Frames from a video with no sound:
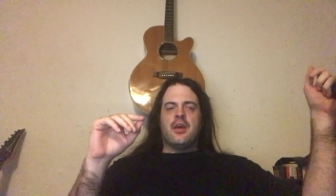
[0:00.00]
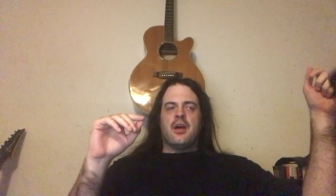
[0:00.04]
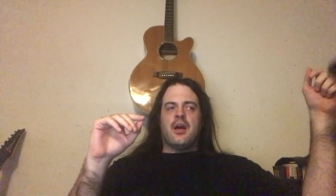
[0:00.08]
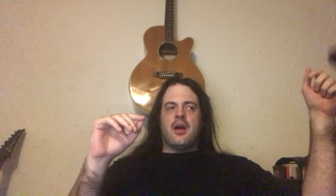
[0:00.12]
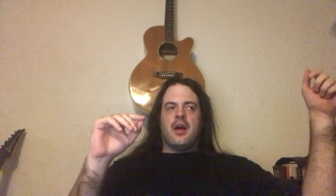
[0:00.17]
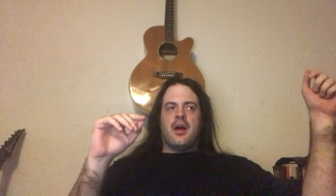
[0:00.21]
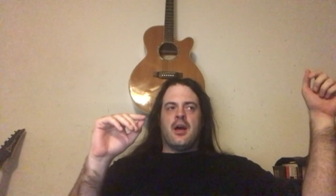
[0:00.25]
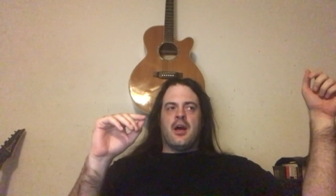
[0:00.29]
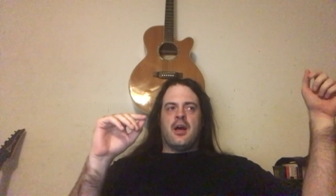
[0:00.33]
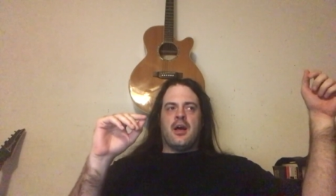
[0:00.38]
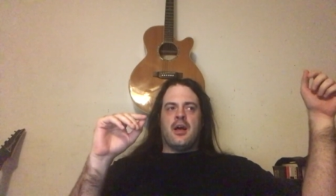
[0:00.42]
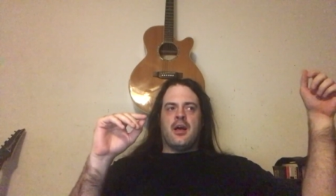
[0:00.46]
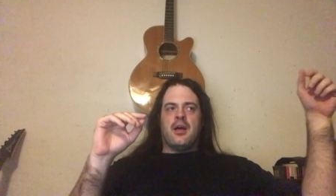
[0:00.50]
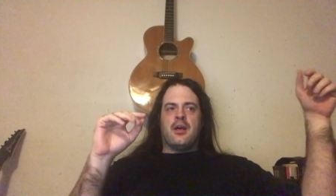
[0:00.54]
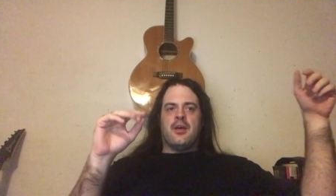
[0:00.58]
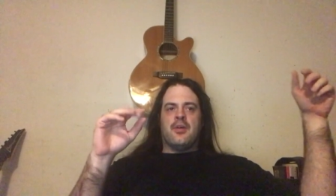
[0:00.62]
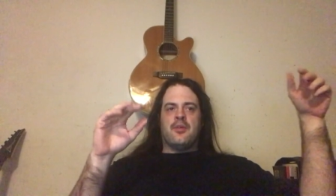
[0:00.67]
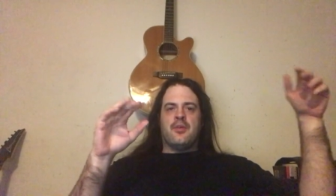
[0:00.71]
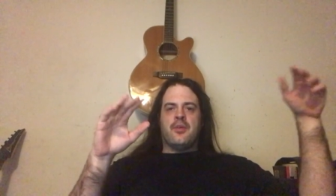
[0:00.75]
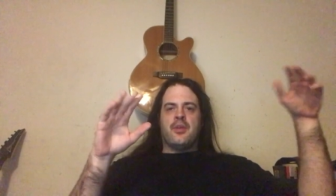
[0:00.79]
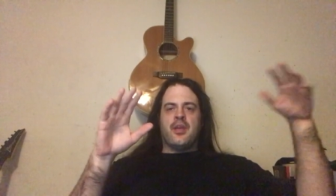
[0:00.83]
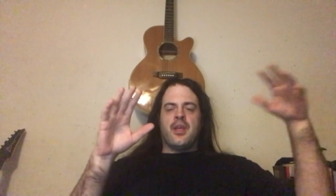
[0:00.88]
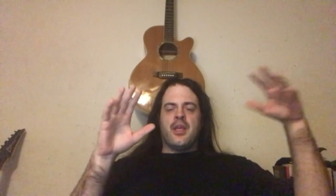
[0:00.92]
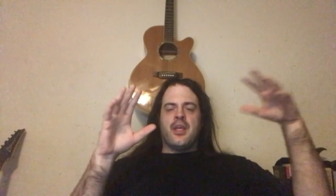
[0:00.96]
uh,
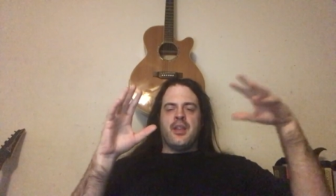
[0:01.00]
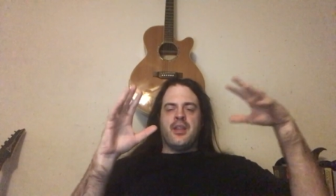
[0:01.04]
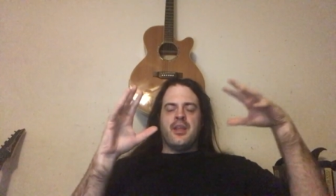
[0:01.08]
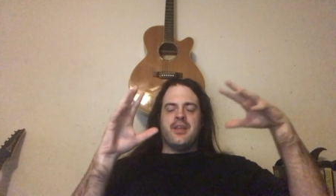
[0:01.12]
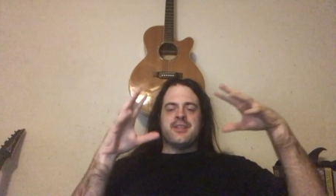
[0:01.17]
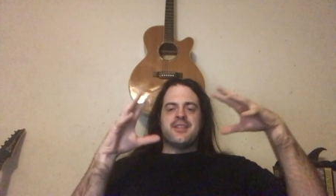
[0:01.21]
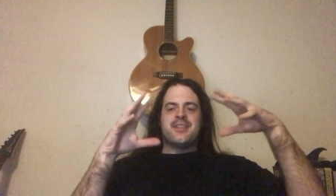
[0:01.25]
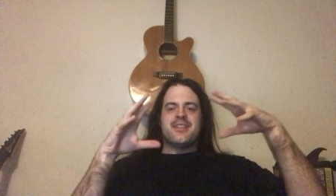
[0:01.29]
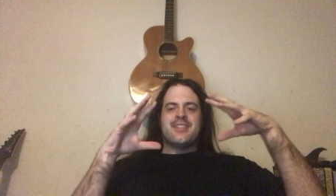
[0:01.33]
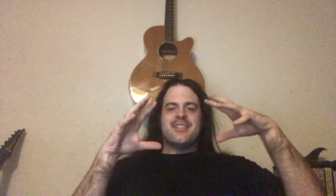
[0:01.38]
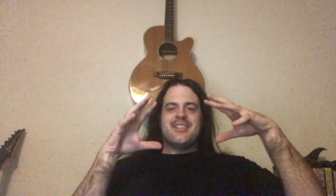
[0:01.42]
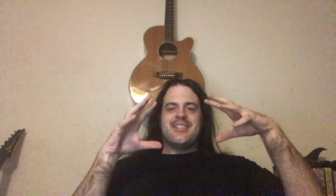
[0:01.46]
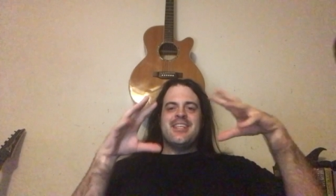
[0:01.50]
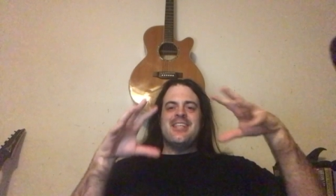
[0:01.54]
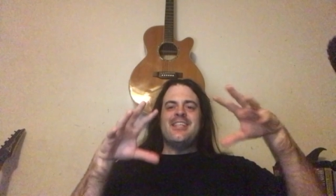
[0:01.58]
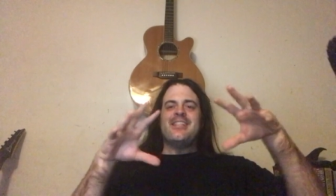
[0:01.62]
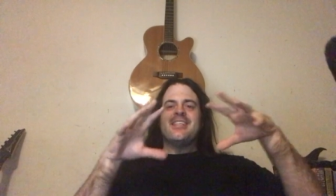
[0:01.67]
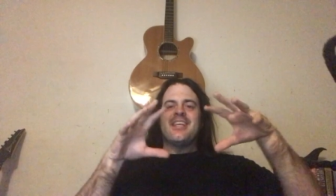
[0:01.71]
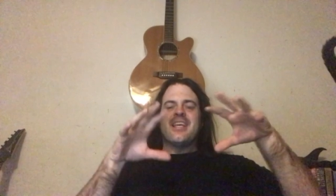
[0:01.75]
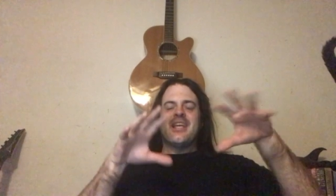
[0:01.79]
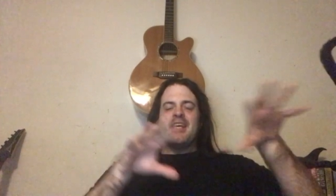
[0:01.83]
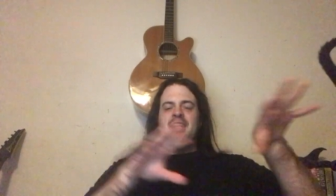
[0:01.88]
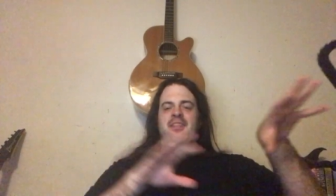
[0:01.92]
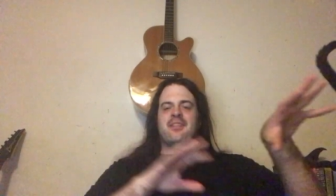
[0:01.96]
in its
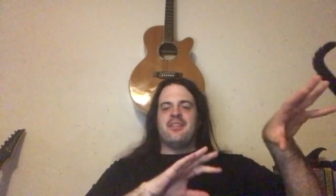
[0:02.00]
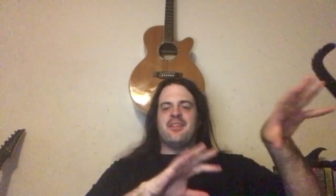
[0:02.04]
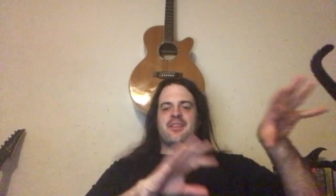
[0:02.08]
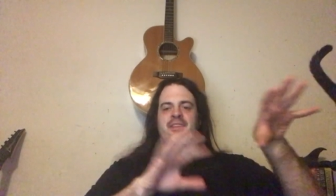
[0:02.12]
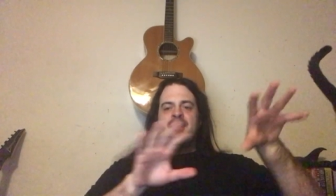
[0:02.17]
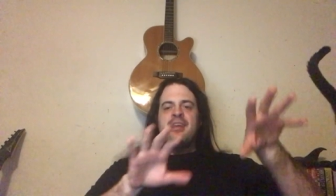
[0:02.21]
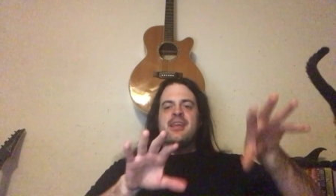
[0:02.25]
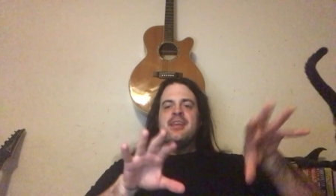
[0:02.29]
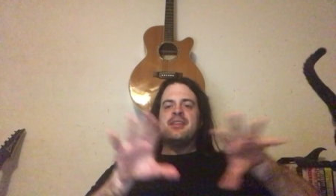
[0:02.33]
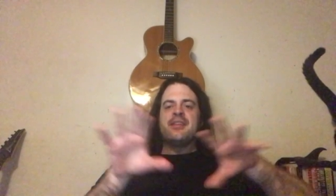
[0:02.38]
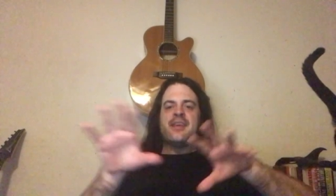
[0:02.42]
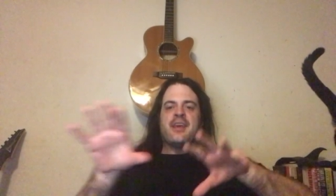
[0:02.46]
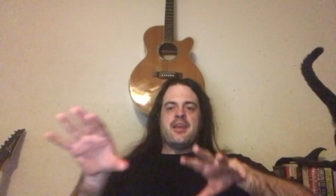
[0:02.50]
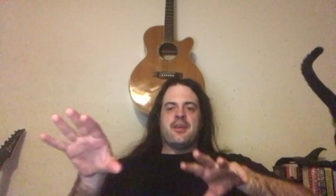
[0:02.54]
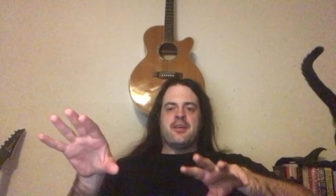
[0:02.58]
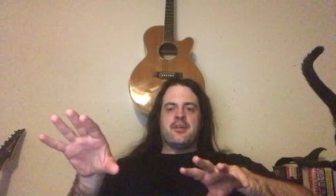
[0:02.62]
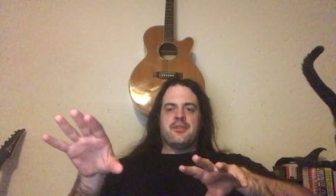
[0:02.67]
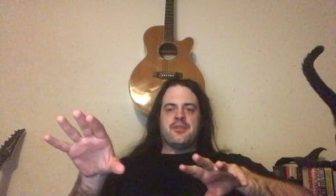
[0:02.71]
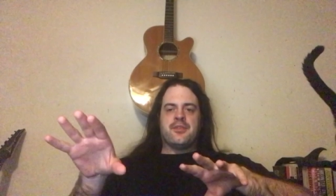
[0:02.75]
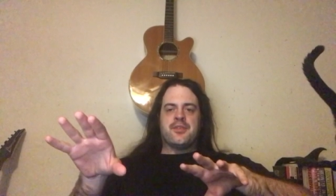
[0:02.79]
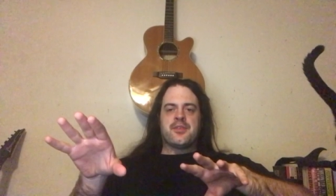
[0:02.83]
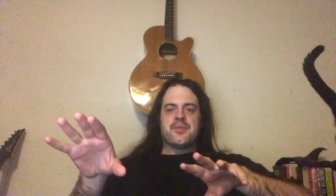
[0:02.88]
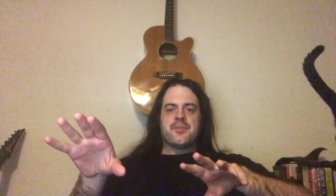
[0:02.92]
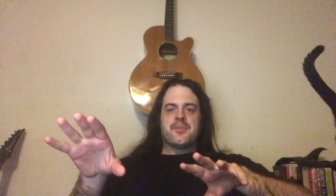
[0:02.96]
deta- in the
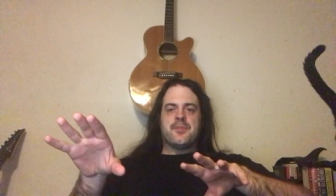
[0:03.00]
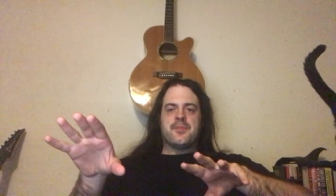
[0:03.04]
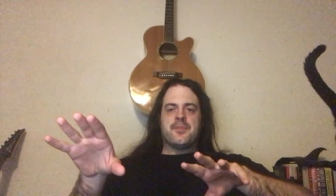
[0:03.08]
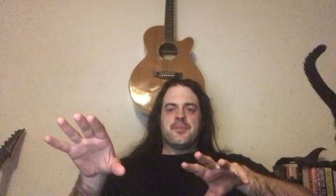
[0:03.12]
details